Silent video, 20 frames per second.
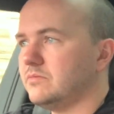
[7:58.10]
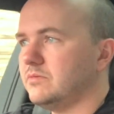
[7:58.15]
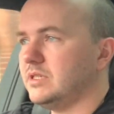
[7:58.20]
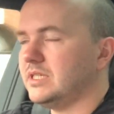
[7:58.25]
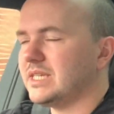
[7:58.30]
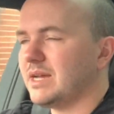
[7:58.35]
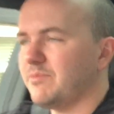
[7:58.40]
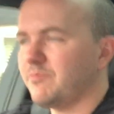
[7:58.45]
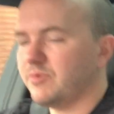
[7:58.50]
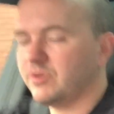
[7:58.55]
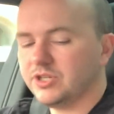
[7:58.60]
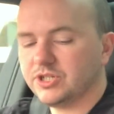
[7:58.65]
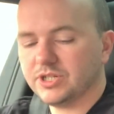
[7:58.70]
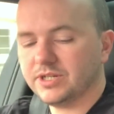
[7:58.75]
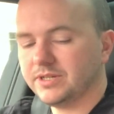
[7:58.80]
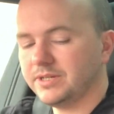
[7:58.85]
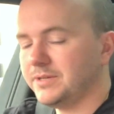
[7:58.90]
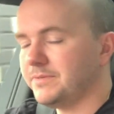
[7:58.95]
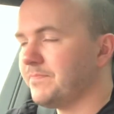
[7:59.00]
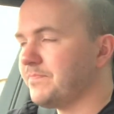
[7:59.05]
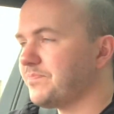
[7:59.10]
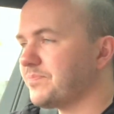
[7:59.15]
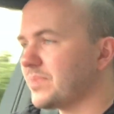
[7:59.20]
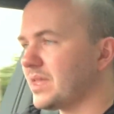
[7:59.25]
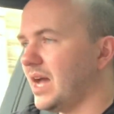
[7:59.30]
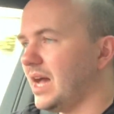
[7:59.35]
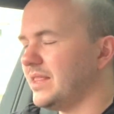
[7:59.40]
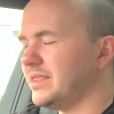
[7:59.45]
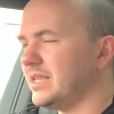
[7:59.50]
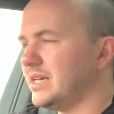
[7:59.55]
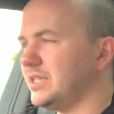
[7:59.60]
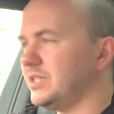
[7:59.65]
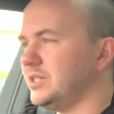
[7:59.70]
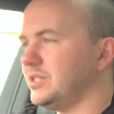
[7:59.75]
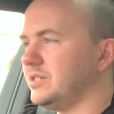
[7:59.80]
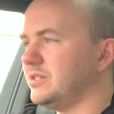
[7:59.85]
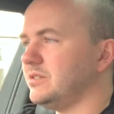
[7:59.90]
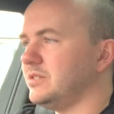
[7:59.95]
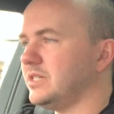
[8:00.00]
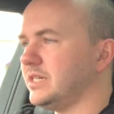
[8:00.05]
temperature, and then
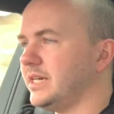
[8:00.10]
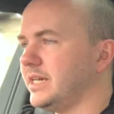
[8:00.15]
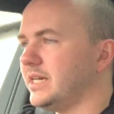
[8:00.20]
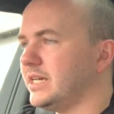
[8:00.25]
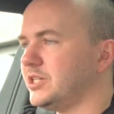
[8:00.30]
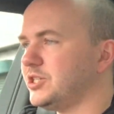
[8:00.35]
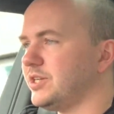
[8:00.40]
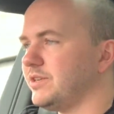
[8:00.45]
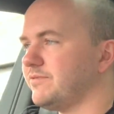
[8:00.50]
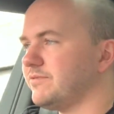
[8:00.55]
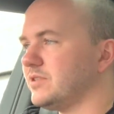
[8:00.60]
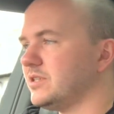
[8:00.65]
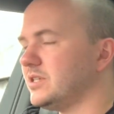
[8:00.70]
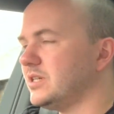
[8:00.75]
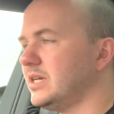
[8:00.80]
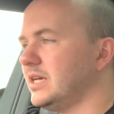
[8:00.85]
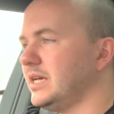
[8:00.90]
your gear shifter.